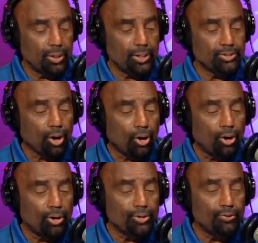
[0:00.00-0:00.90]
it's
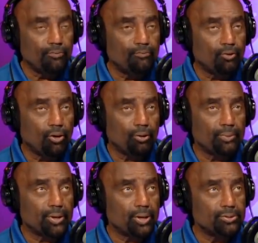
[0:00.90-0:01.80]
all your fault
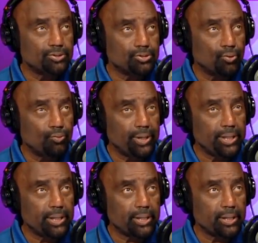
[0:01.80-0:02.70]
because you're so
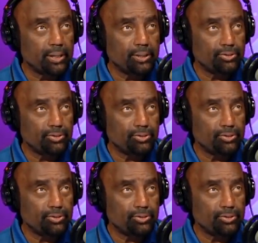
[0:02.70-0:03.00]
weak.